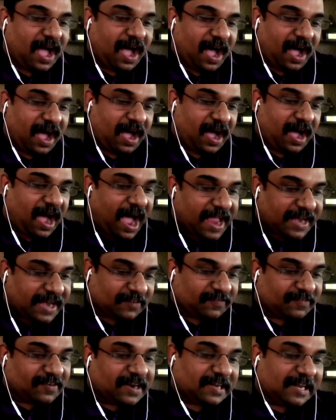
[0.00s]
I
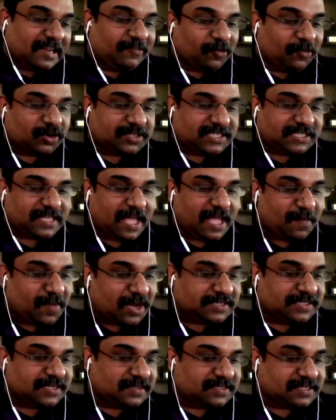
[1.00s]
definitely foresee the
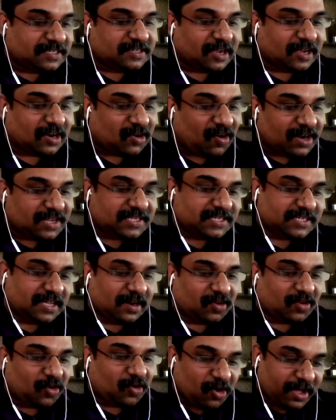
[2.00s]
emergence in
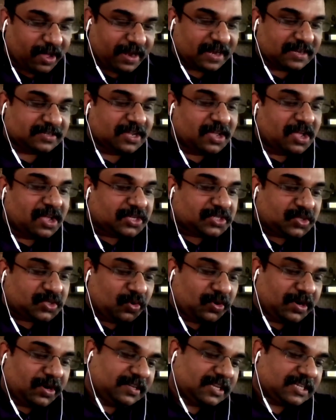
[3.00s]
technological coherence
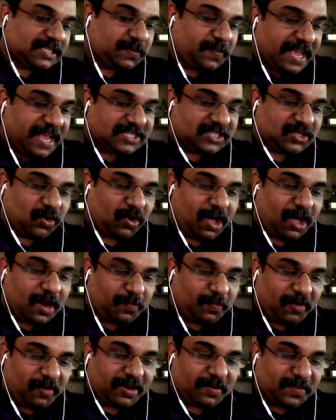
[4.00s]
soon in the space solar
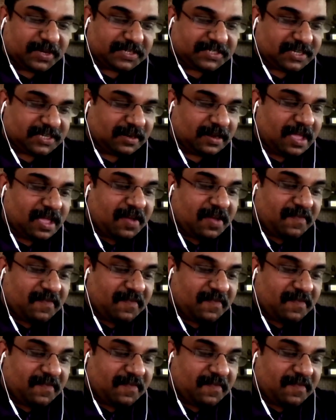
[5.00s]
power mission,